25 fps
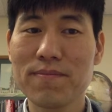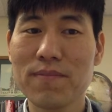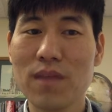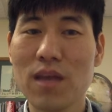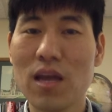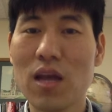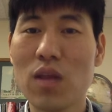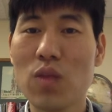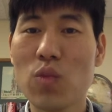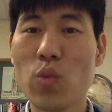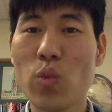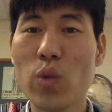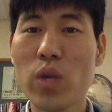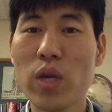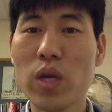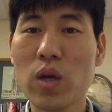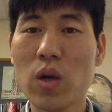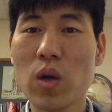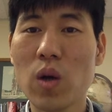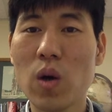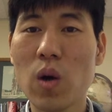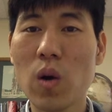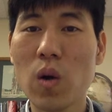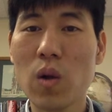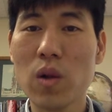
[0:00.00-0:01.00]
And we
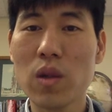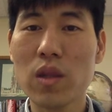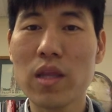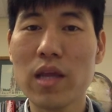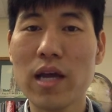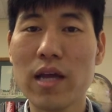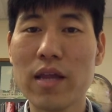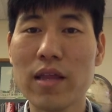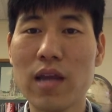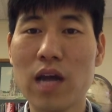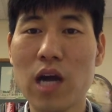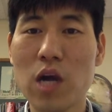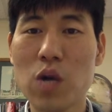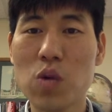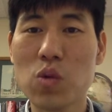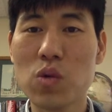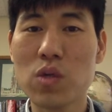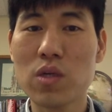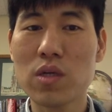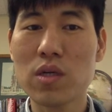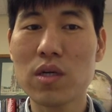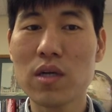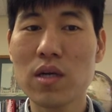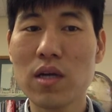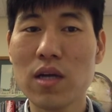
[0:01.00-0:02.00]
call that
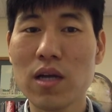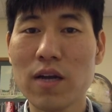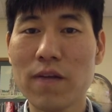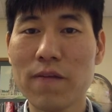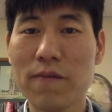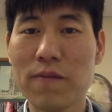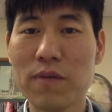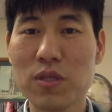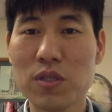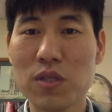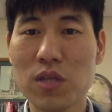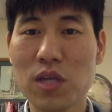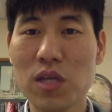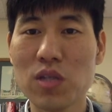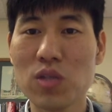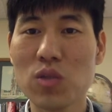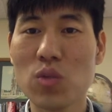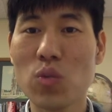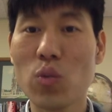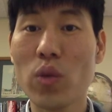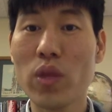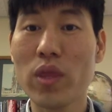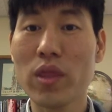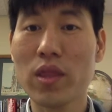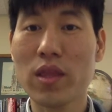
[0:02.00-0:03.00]
our
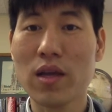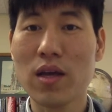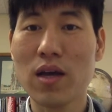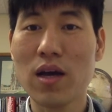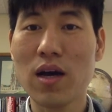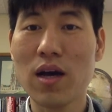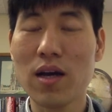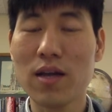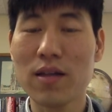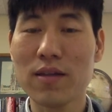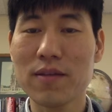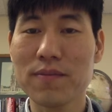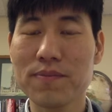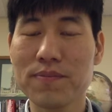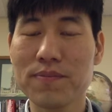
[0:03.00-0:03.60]
conversation with God.